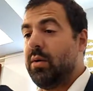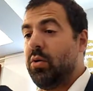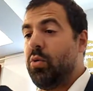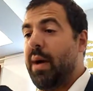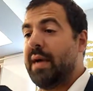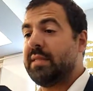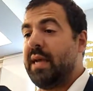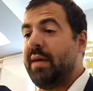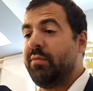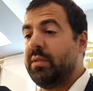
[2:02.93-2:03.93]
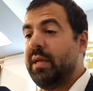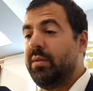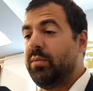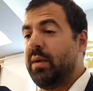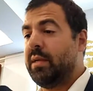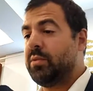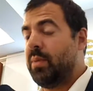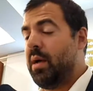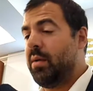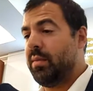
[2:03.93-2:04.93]
And as
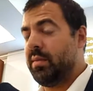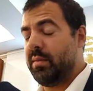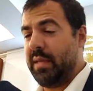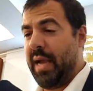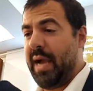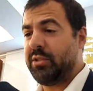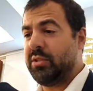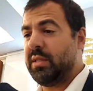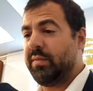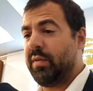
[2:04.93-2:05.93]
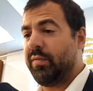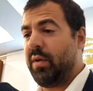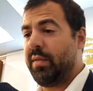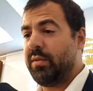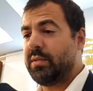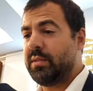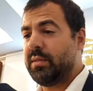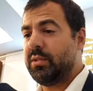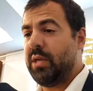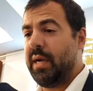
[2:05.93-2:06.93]
well the actions of our fathers,
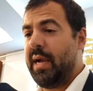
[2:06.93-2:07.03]
which